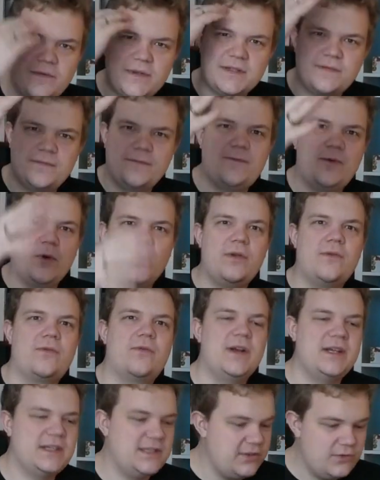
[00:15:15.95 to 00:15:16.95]
He's fully
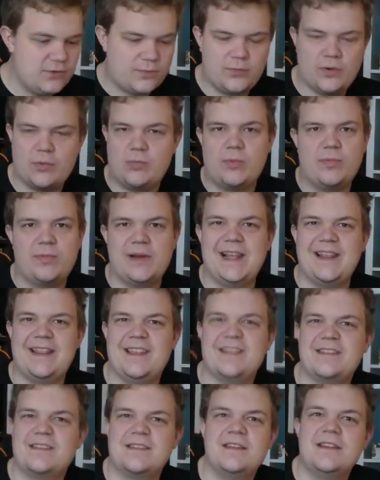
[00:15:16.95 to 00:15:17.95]
fresh. He would probably play
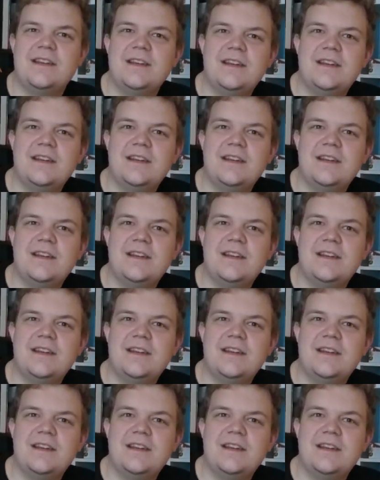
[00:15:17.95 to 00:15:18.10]
this.